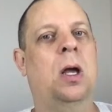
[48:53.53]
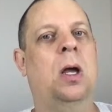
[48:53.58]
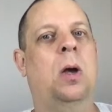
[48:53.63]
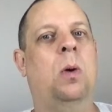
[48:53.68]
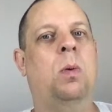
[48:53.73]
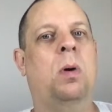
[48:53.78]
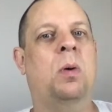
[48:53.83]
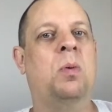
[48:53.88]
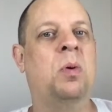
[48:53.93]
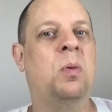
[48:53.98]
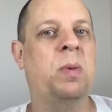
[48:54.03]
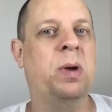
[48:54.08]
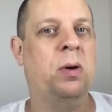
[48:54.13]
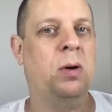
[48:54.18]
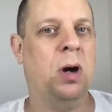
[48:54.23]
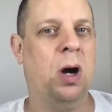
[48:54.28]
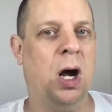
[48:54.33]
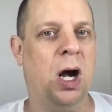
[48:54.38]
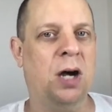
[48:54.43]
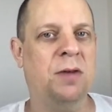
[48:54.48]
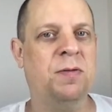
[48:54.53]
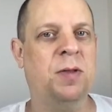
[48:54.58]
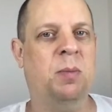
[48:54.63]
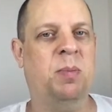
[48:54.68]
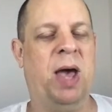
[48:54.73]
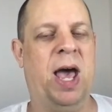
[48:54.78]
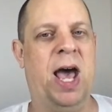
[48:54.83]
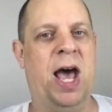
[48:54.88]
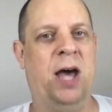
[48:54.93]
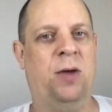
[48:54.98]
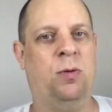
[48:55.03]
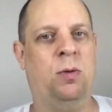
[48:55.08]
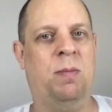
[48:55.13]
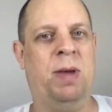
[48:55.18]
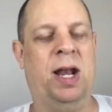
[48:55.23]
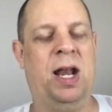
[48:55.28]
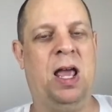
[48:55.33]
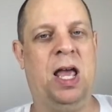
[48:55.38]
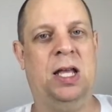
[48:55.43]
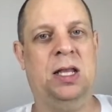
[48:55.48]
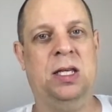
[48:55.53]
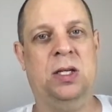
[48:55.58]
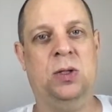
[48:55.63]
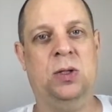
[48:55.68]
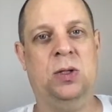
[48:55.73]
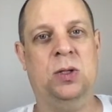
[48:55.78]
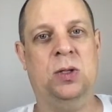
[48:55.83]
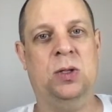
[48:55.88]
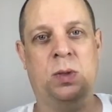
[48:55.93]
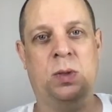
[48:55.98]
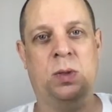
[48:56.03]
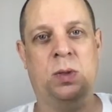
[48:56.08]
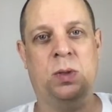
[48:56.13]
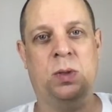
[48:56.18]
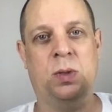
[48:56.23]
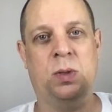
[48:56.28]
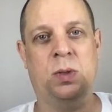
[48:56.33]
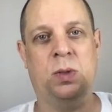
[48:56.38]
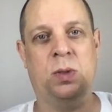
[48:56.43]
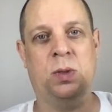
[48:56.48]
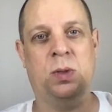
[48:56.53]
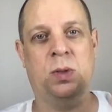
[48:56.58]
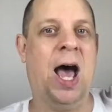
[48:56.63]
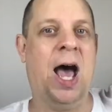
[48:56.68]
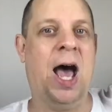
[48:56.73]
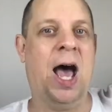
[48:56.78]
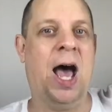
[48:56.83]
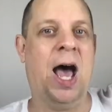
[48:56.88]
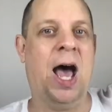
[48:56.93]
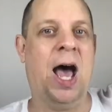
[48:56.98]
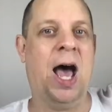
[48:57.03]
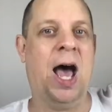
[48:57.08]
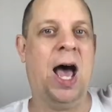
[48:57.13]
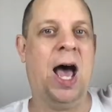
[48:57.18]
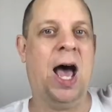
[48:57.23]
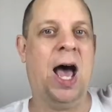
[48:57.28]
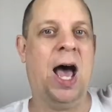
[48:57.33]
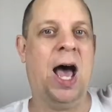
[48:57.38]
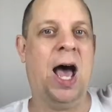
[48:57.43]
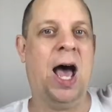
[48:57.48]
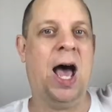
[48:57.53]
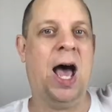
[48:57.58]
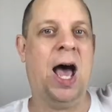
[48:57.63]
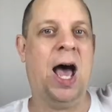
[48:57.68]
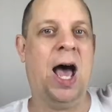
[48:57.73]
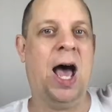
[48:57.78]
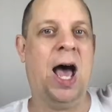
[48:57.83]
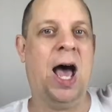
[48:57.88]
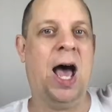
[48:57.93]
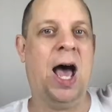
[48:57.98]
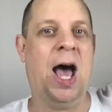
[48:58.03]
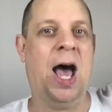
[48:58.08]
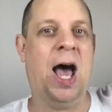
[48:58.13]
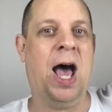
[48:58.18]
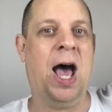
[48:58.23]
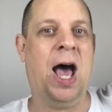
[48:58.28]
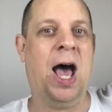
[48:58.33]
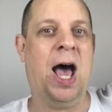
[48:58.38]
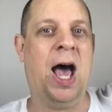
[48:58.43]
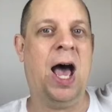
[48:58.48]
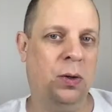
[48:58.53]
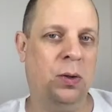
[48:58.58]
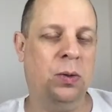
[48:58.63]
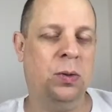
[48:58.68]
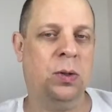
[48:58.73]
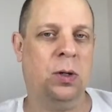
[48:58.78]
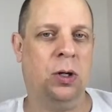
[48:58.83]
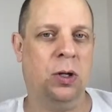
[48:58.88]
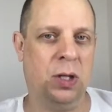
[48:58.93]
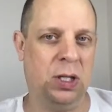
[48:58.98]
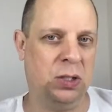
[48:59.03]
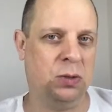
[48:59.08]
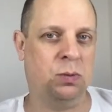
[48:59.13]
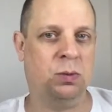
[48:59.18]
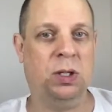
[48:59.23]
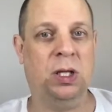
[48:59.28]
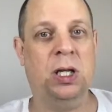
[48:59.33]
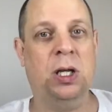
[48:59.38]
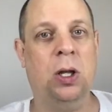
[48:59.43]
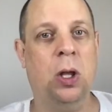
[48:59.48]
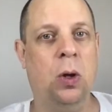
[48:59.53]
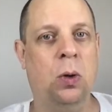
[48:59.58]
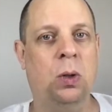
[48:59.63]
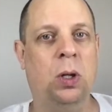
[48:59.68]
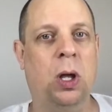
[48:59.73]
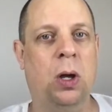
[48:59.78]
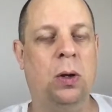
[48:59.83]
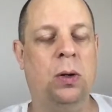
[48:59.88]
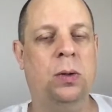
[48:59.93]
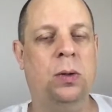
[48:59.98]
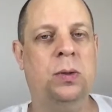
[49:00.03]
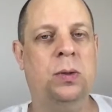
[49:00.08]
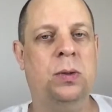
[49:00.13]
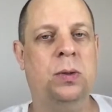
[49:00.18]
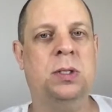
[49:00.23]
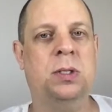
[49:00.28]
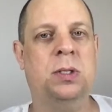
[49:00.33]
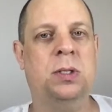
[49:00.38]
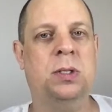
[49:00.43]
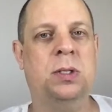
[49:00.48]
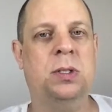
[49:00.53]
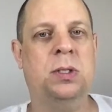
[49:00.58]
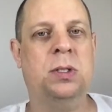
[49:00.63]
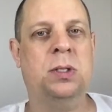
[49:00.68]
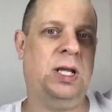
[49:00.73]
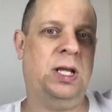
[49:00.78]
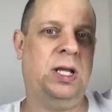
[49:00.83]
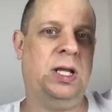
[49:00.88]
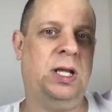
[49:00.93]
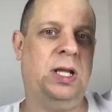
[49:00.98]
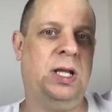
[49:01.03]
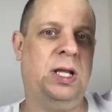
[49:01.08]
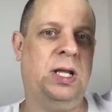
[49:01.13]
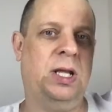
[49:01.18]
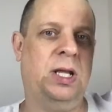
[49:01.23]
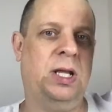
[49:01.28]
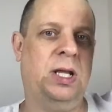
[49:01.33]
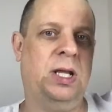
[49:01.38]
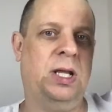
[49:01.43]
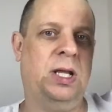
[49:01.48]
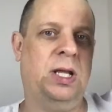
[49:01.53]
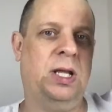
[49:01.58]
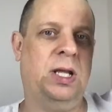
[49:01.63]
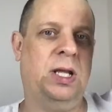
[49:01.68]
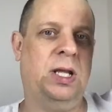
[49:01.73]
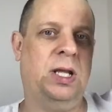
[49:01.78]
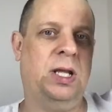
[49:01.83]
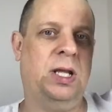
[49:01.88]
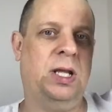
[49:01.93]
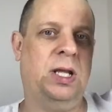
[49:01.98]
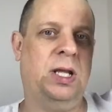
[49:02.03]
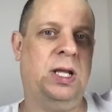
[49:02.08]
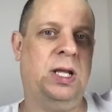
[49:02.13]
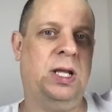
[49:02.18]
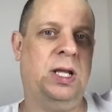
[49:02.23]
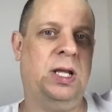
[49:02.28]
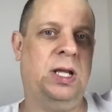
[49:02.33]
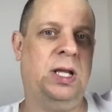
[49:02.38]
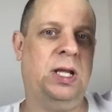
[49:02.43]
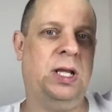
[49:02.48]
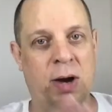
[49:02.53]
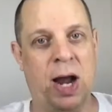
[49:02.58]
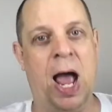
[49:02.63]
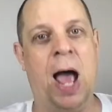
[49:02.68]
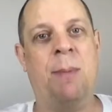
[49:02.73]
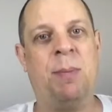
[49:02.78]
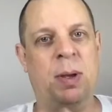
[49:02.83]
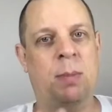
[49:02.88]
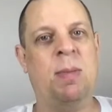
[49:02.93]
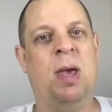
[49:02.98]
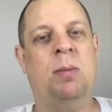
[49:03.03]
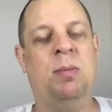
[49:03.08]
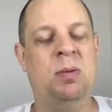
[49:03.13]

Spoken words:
Where when we were off the path, we might have had these really high swings and these high lows, or these really low lows and these really high highs, and they were happening maybe